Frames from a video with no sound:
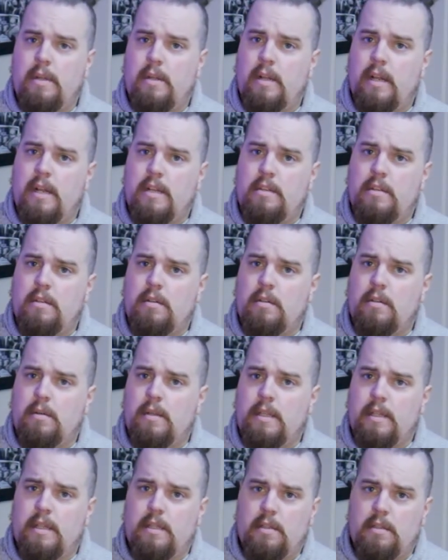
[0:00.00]
you guys do it
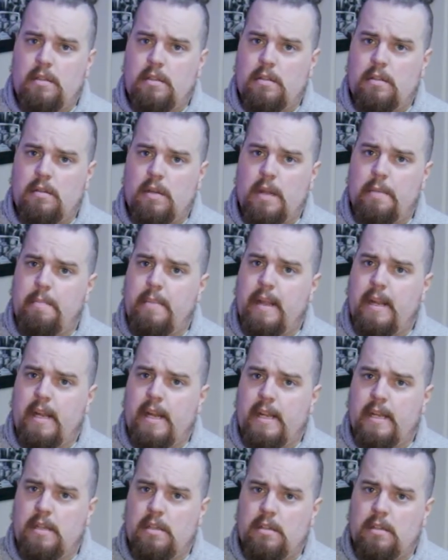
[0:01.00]
with these and big
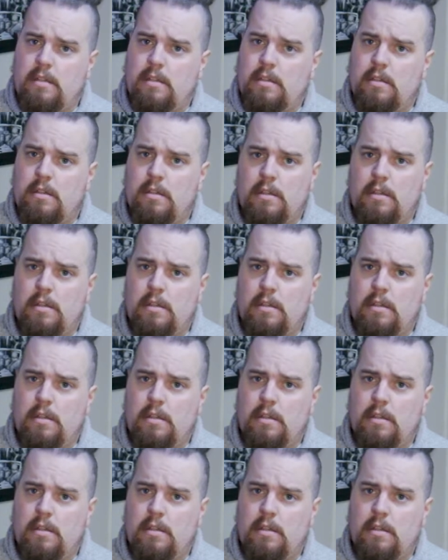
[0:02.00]
ice,